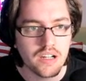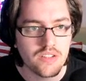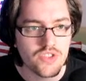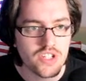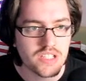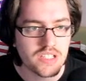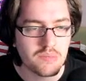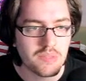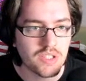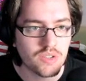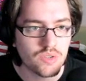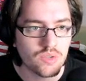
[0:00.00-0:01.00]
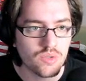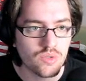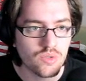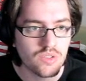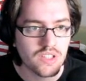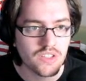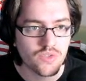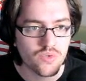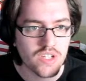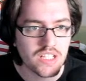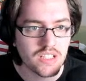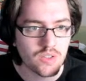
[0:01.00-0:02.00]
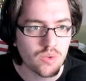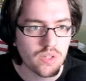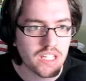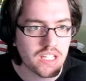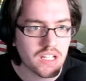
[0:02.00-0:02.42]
Just let me do this real quick.